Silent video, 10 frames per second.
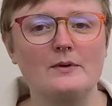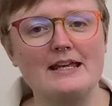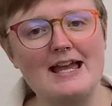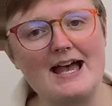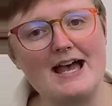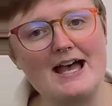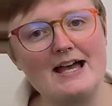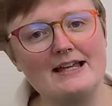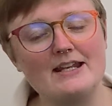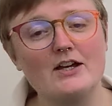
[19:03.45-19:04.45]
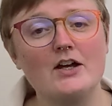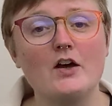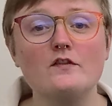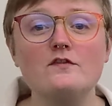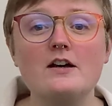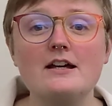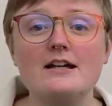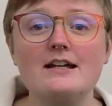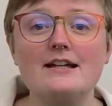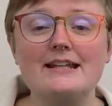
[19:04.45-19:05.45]
We had a
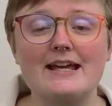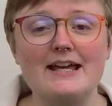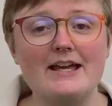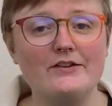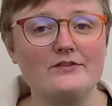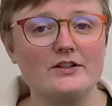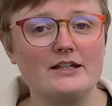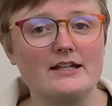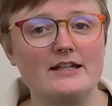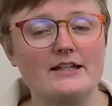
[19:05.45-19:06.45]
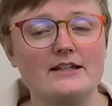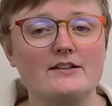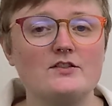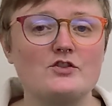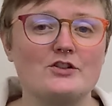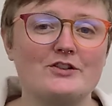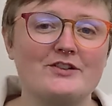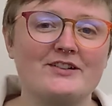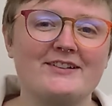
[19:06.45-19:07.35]
fun adventure.